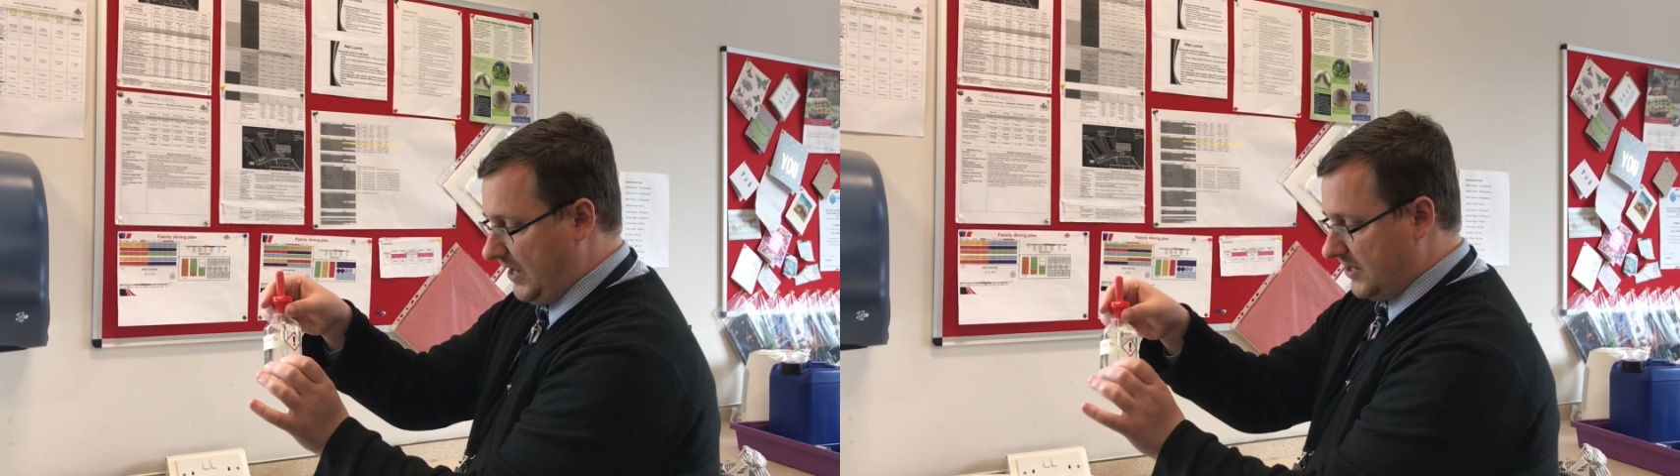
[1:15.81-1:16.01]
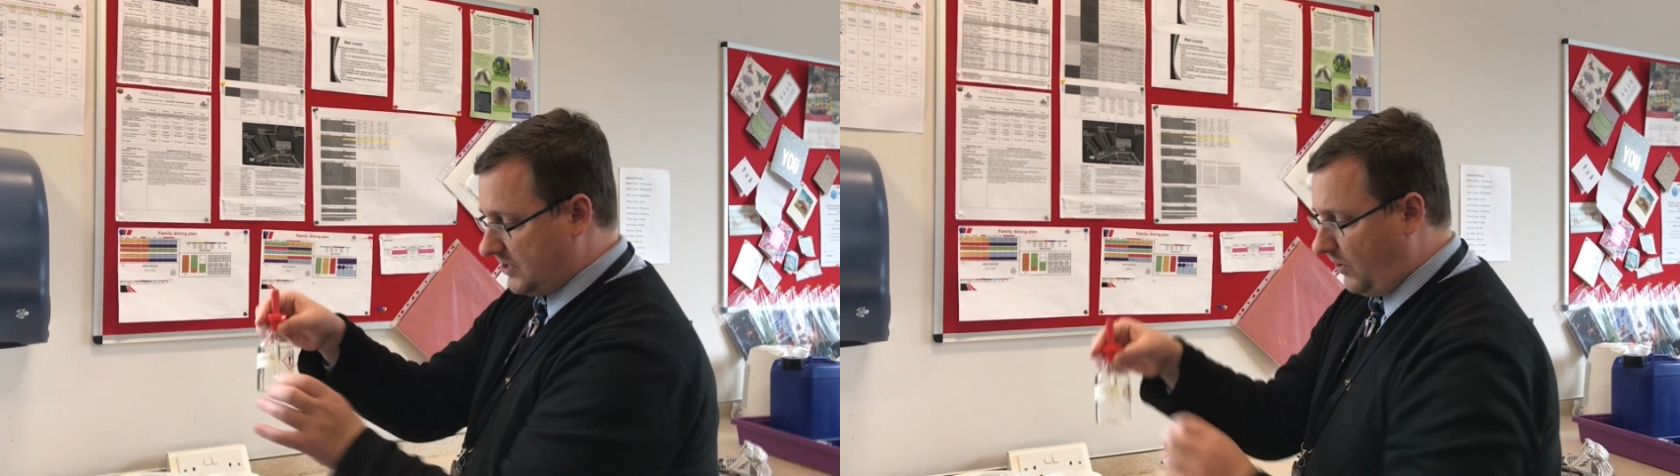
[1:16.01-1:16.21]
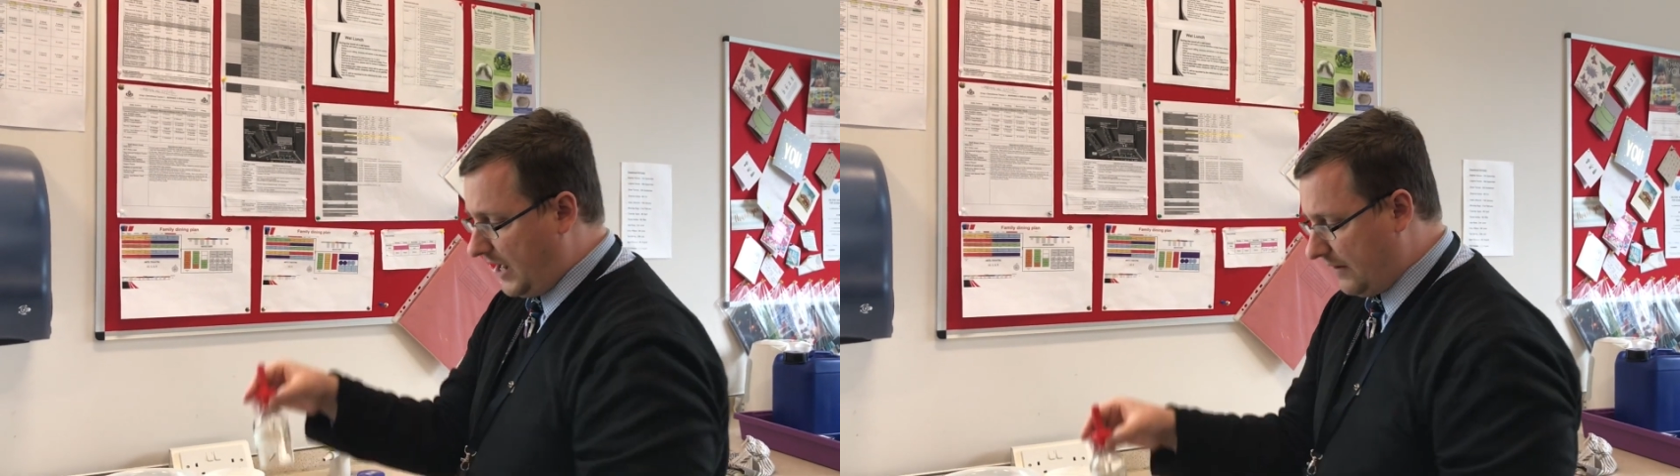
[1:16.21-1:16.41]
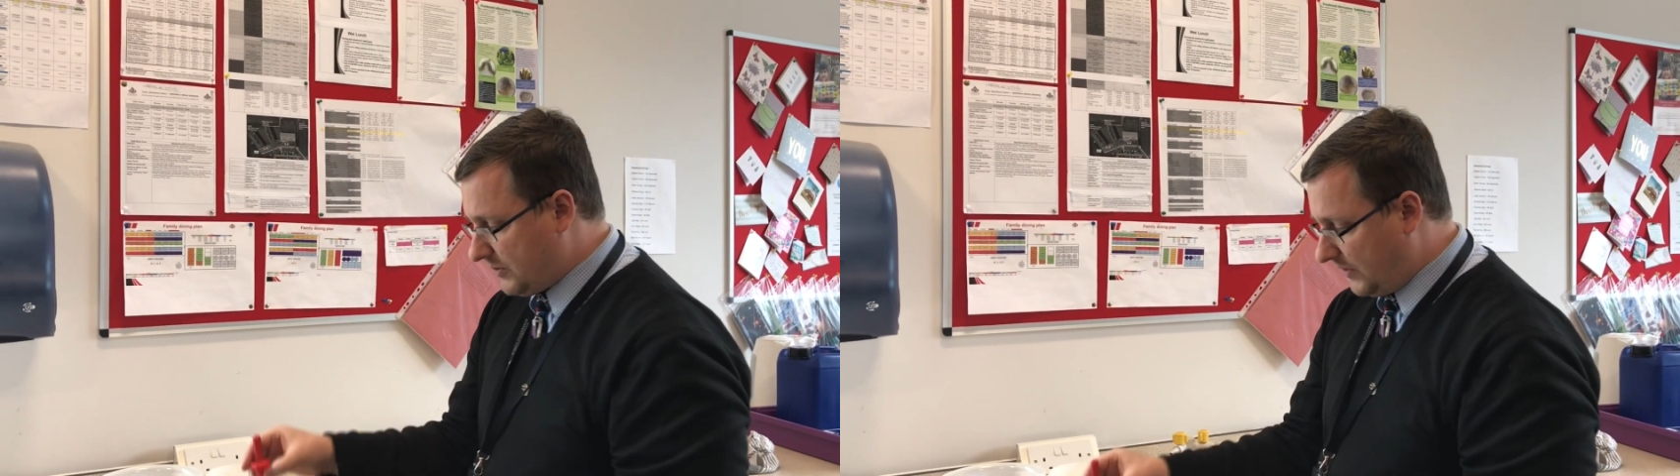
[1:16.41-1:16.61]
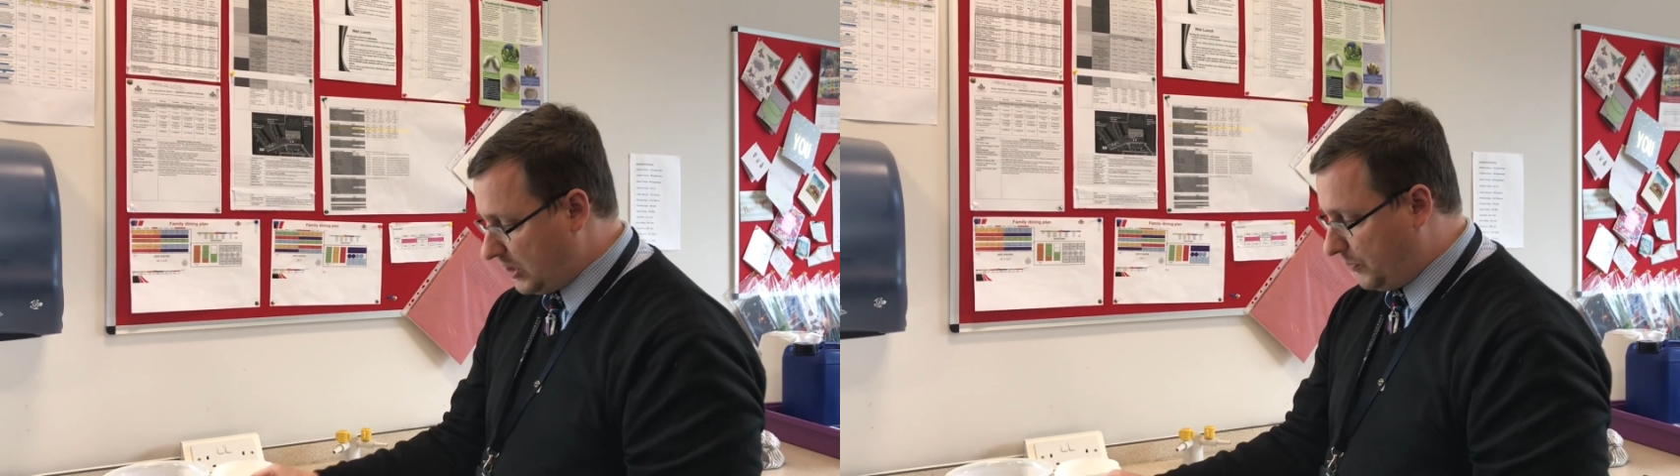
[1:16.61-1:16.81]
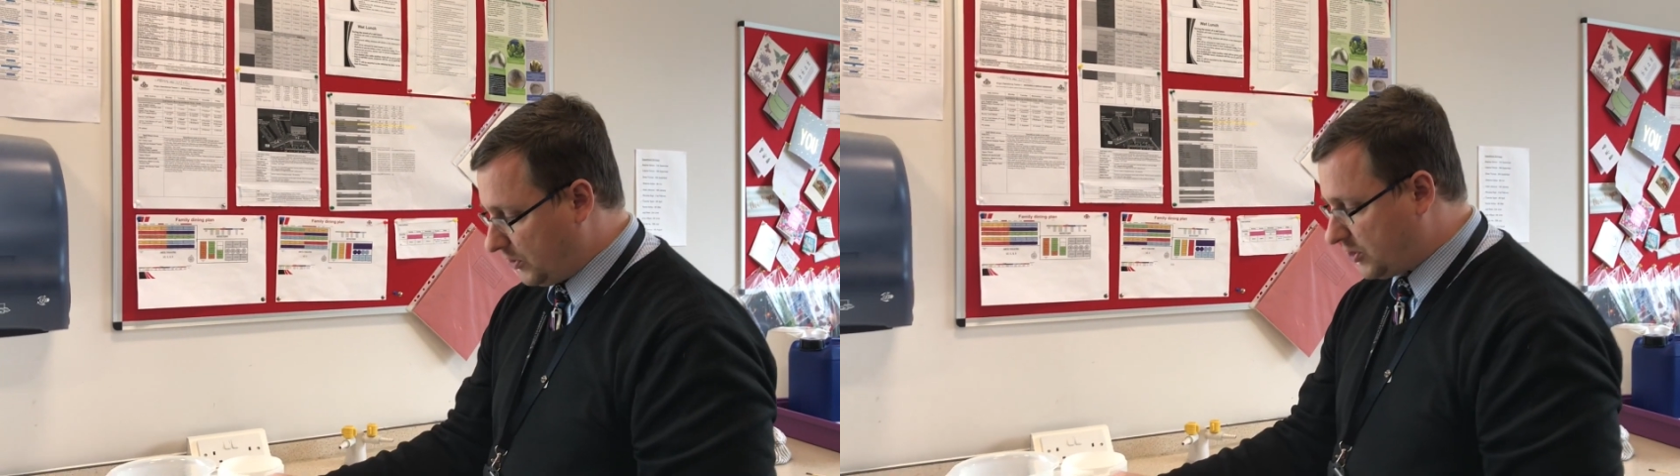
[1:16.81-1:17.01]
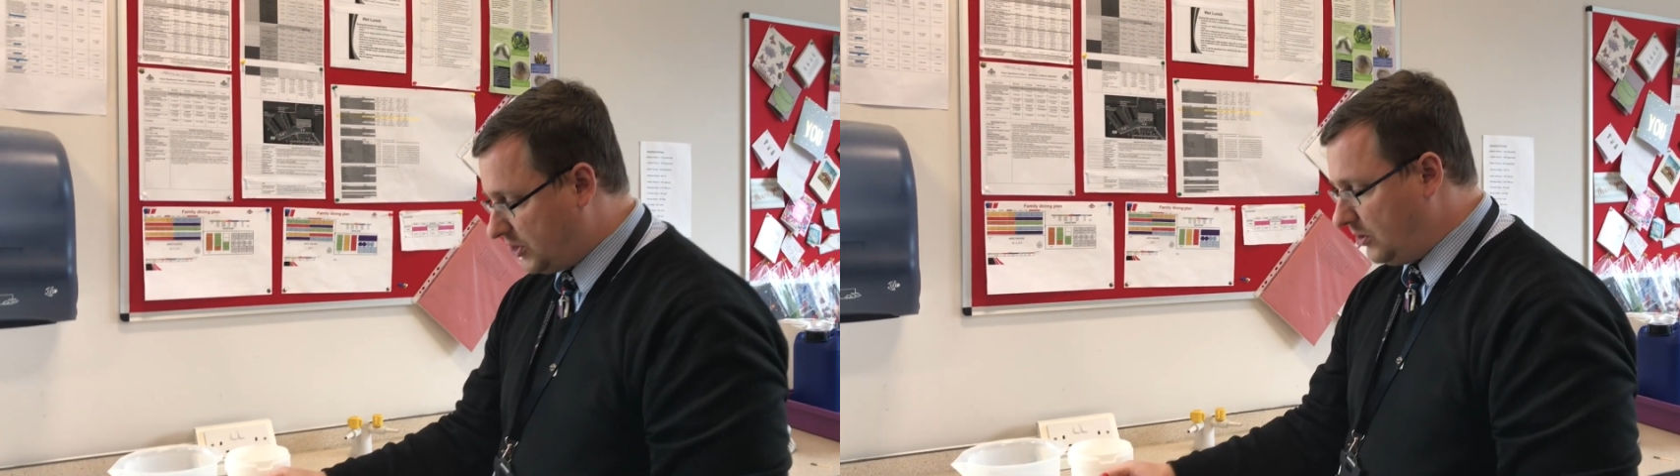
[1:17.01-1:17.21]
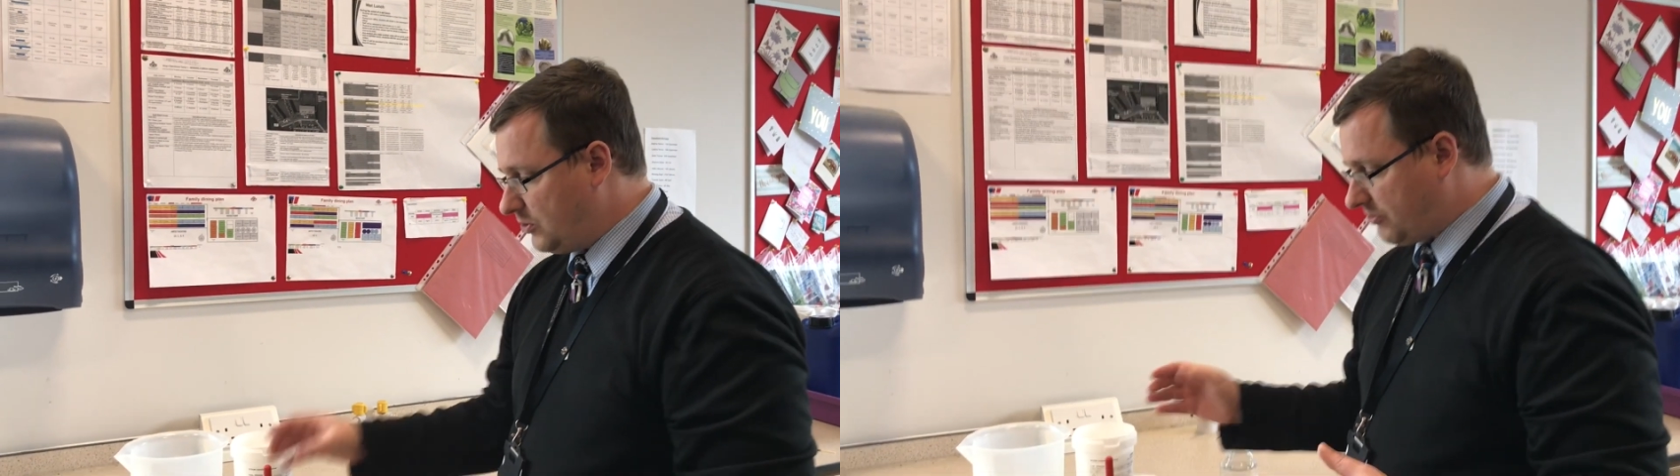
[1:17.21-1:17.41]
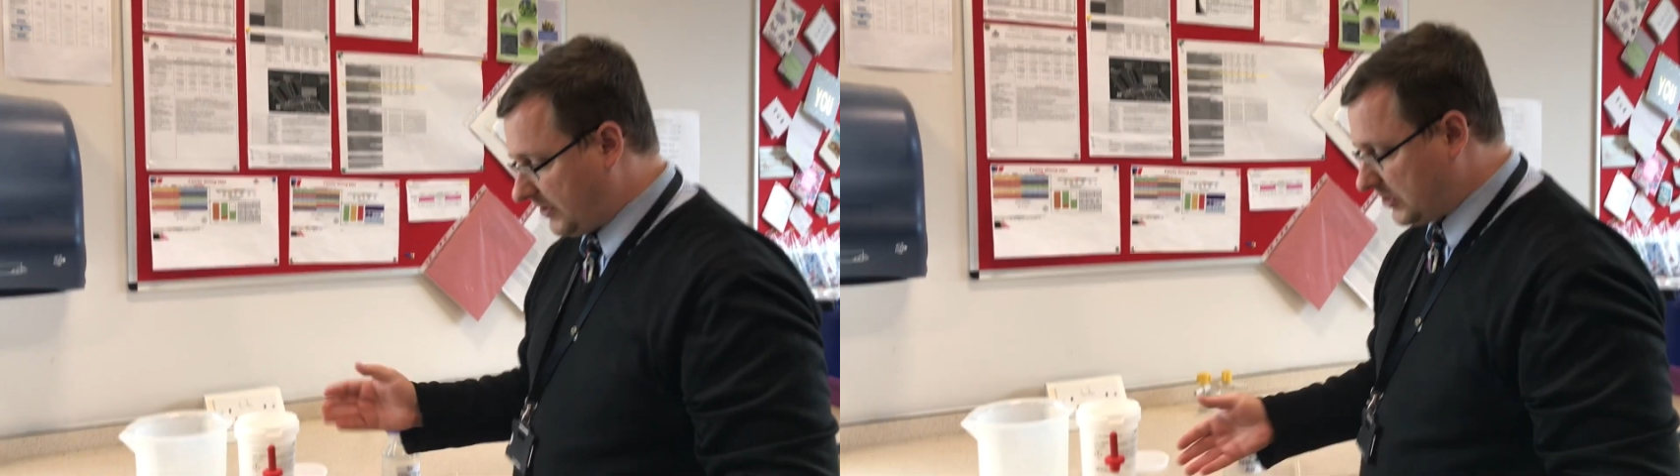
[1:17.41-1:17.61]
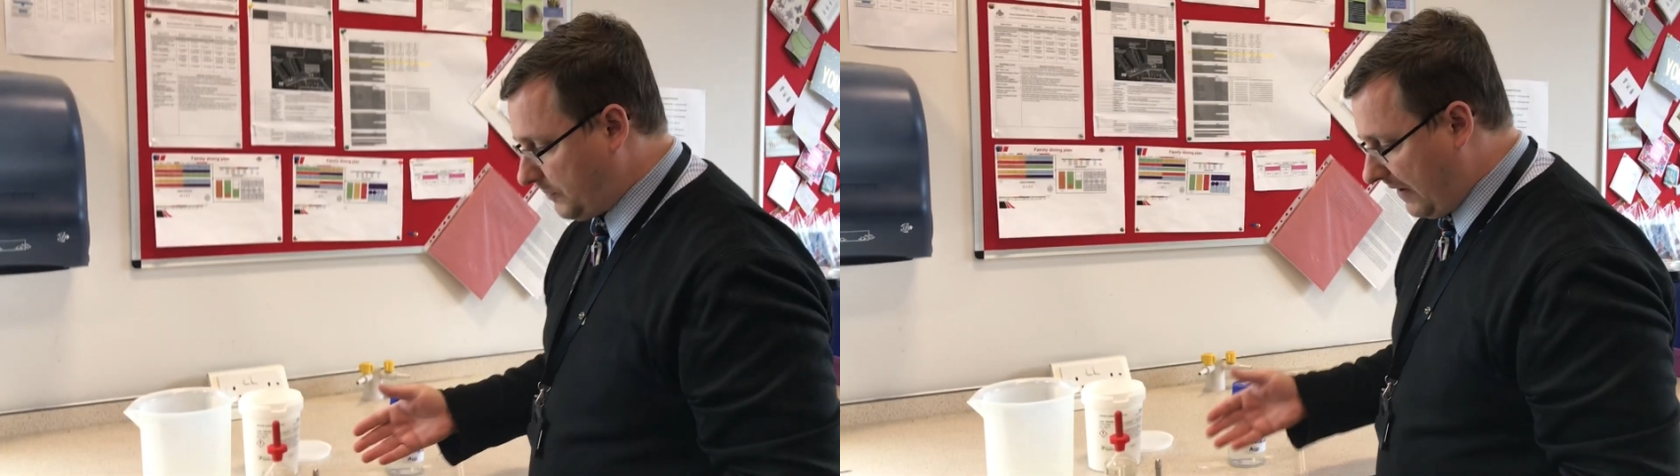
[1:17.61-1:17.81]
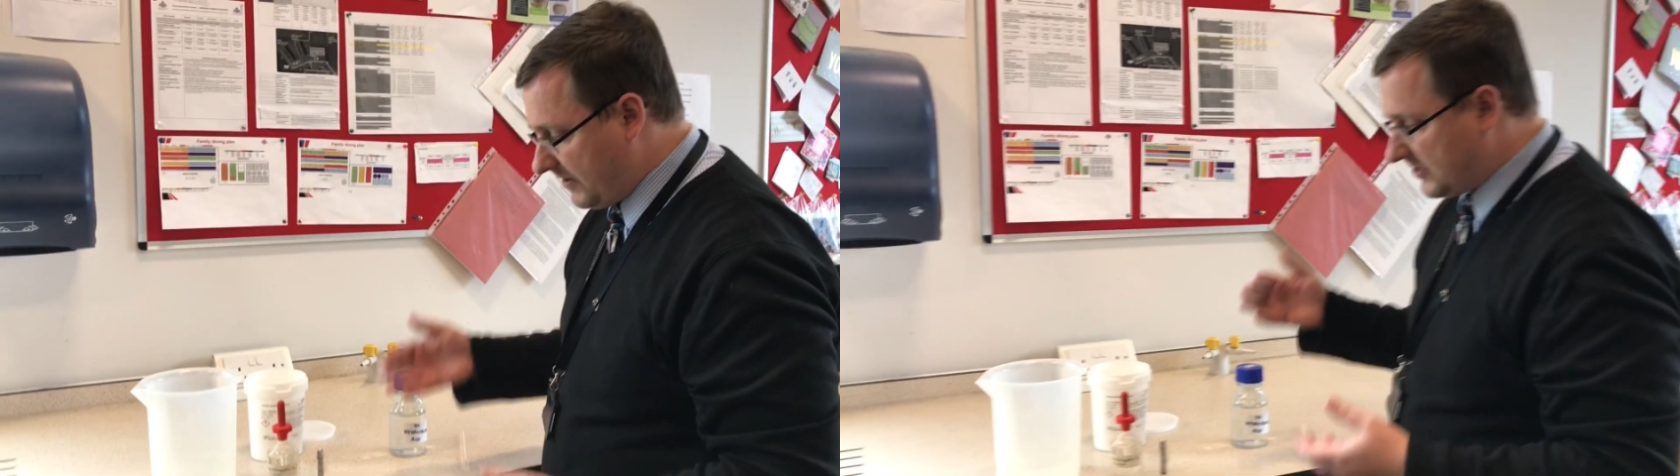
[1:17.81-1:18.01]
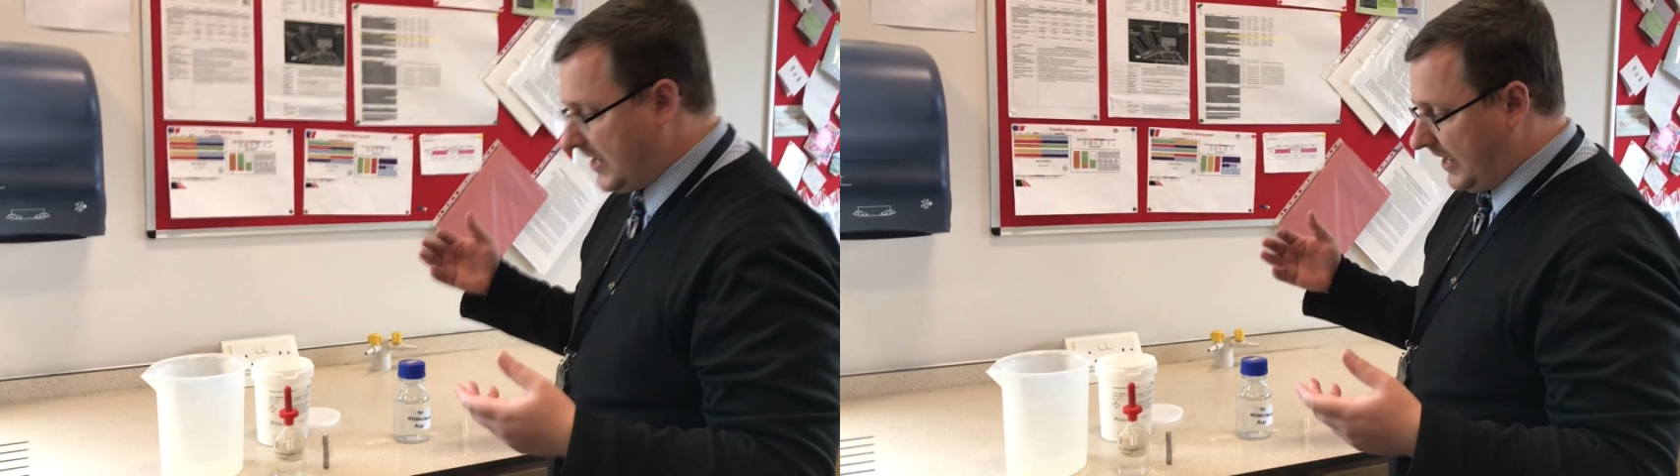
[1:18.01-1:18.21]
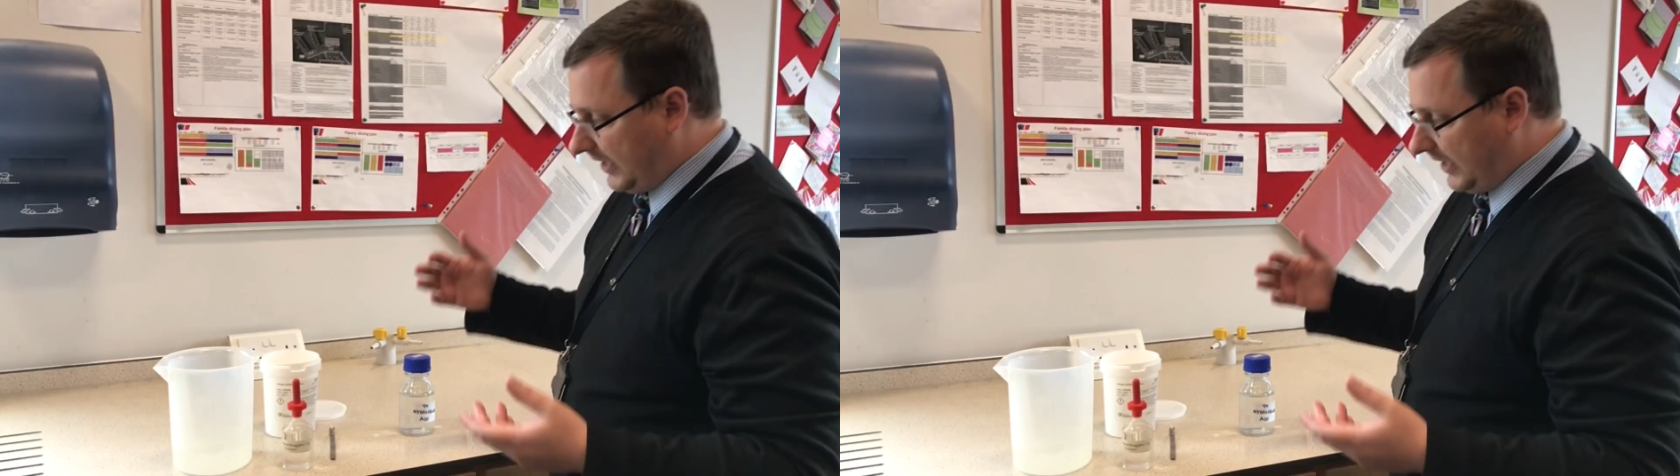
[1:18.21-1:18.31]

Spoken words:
So what happens when you put two transparent